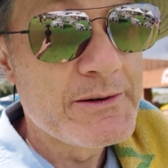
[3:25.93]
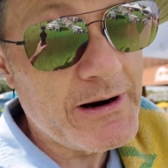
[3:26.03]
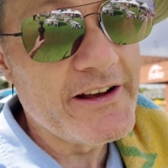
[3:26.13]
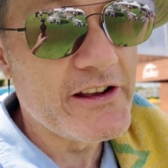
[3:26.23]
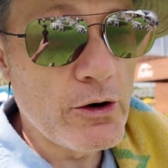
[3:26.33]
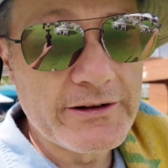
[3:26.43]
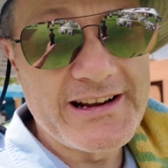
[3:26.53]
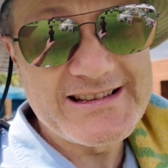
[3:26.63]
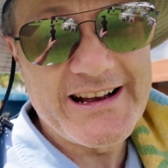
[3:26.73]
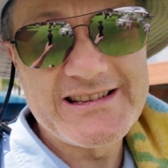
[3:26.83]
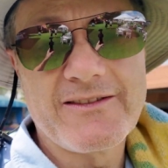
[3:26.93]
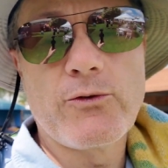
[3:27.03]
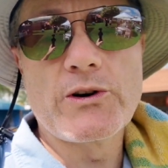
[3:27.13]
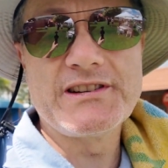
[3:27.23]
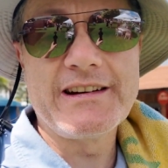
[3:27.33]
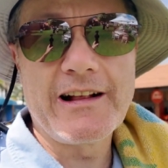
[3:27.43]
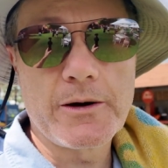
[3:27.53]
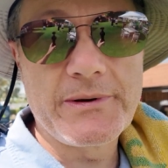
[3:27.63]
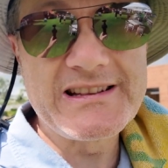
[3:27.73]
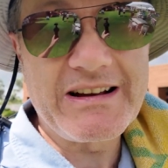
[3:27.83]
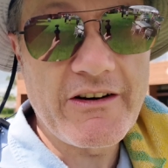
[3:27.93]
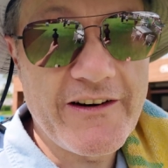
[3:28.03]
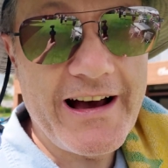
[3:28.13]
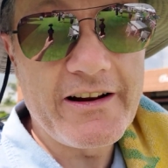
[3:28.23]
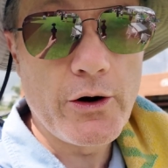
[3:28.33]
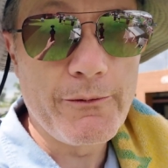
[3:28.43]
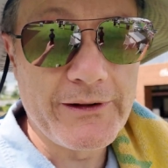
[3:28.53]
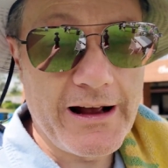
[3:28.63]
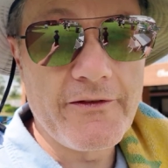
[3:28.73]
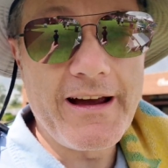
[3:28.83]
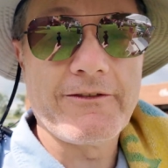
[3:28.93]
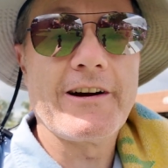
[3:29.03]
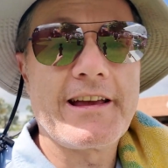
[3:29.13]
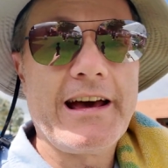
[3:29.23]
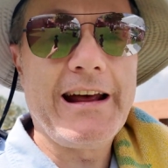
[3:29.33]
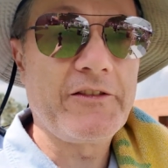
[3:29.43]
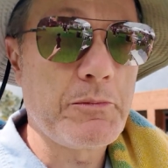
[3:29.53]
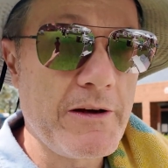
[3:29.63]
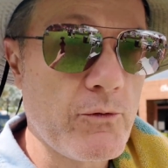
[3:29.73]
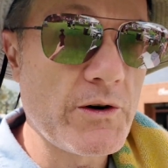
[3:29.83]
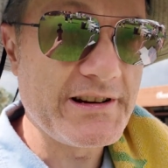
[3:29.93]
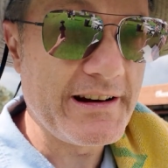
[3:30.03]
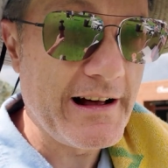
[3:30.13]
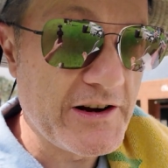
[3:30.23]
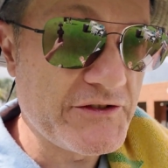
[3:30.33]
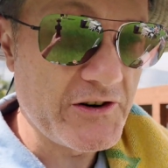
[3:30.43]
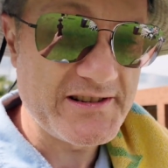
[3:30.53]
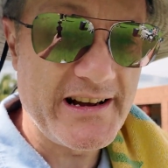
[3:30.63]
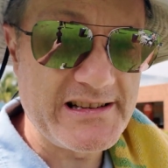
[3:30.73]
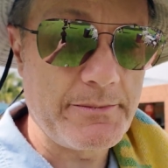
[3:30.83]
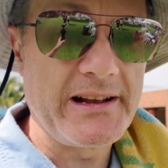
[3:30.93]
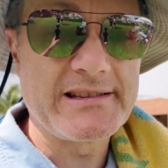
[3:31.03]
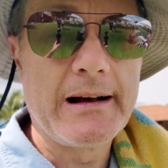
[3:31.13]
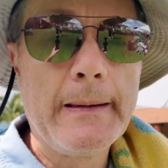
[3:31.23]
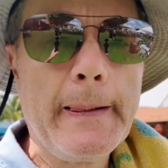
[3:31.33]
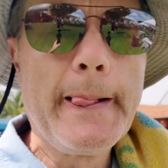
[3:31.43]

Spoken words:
Probably the only slice of $14 pizza I've ever had, and hopefully I'll never again have to pay $14 for a slice of pizza.